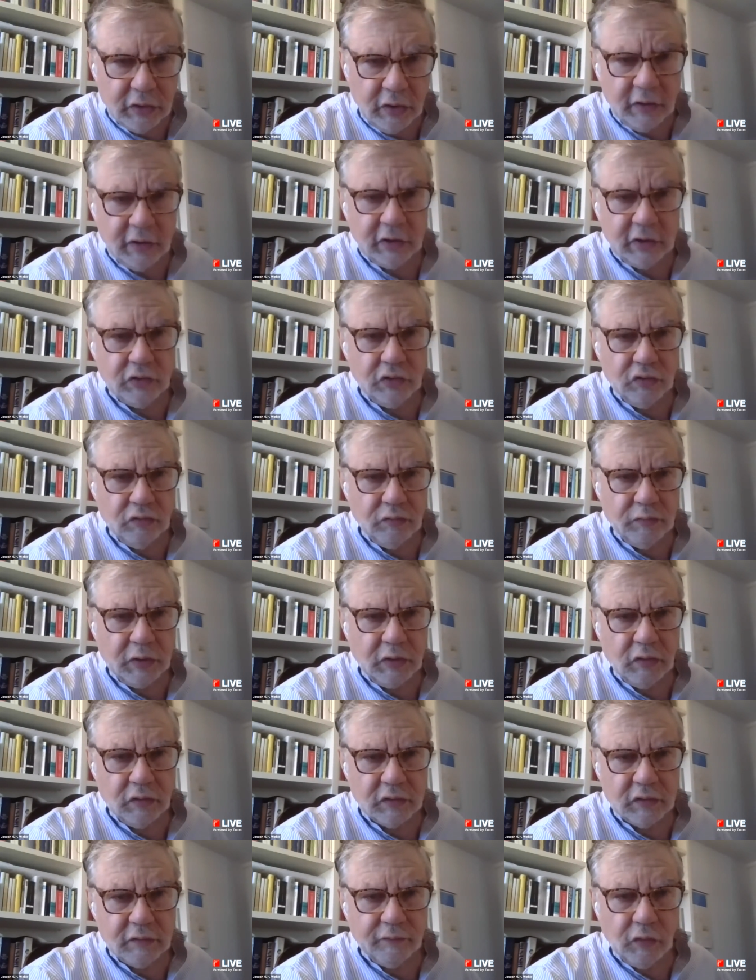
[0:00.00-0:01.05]
turning to you
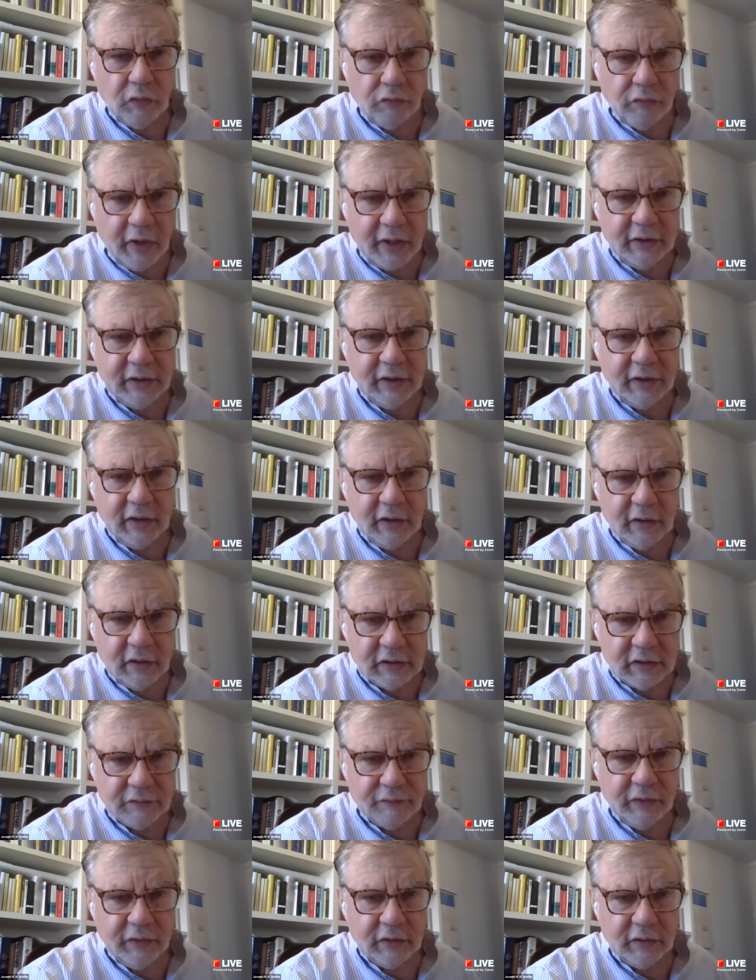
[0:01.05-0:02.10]
because of your writing in
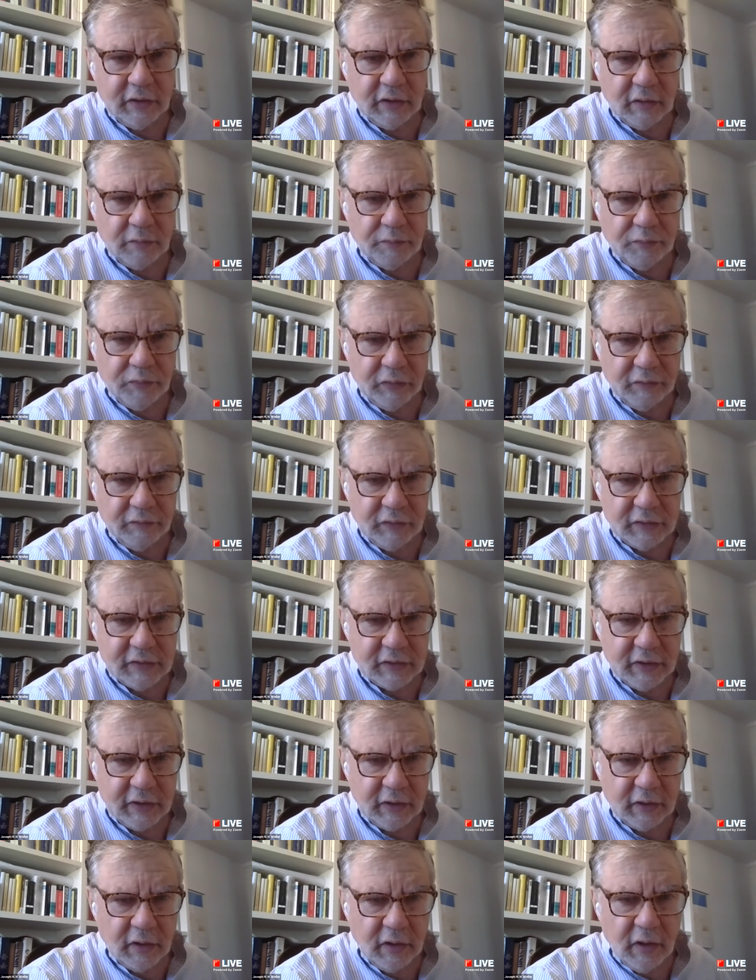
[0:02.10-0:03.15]
this field in the previous
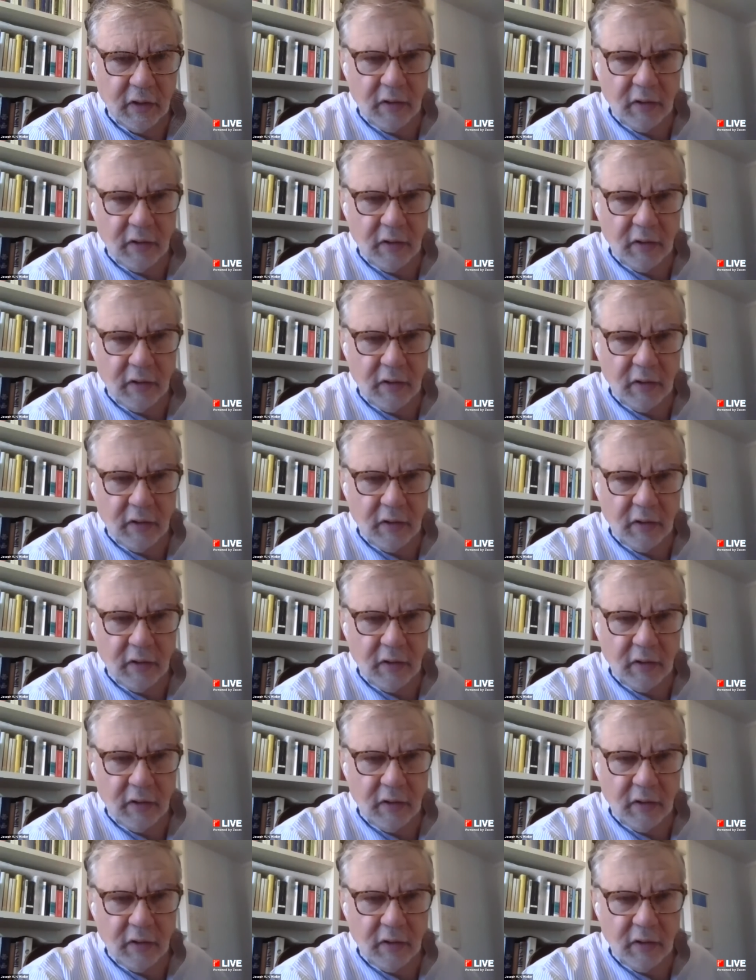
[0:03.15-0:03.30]
thing.